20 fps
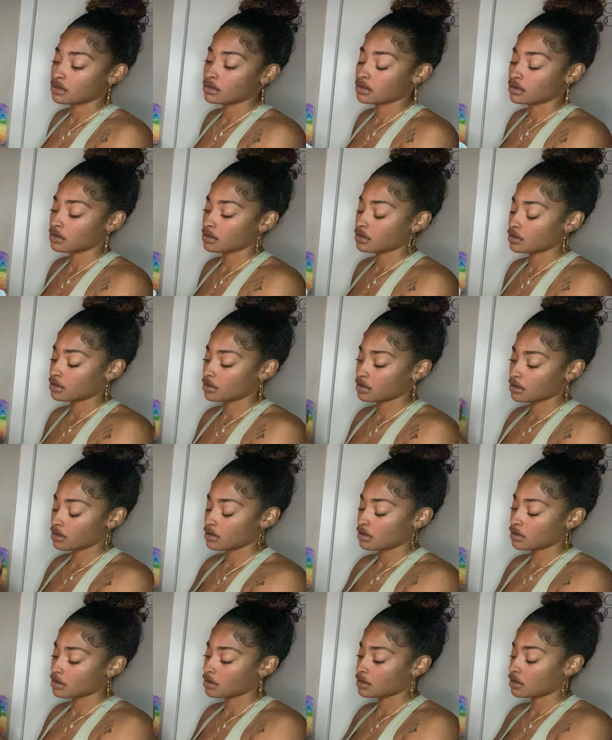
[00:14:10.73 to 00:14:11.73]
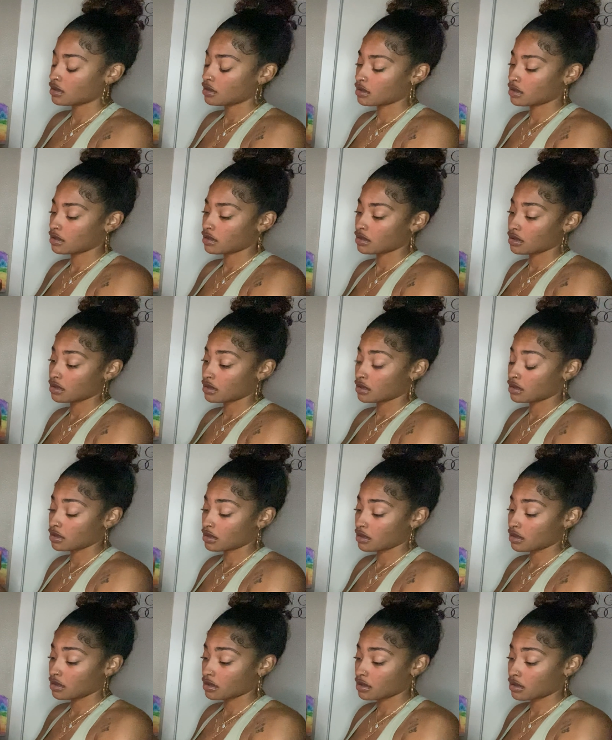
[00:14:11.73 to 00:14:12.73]

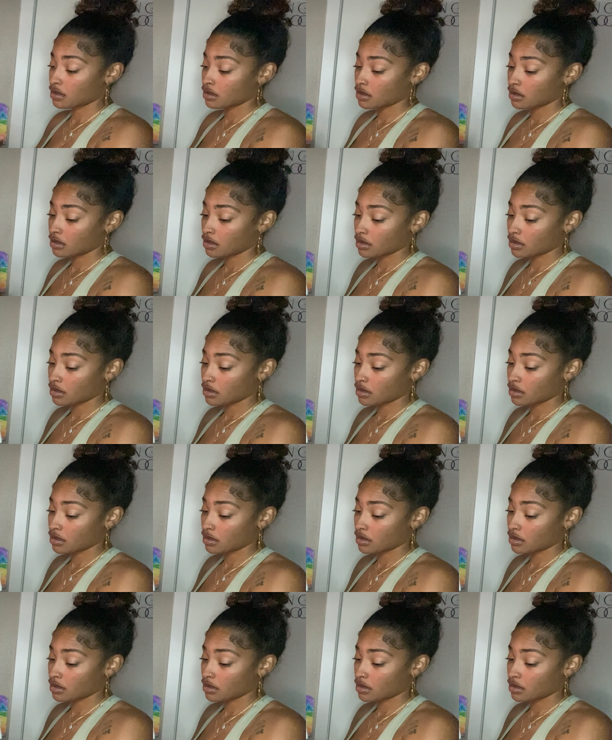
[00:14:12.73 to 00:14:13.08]
(silence)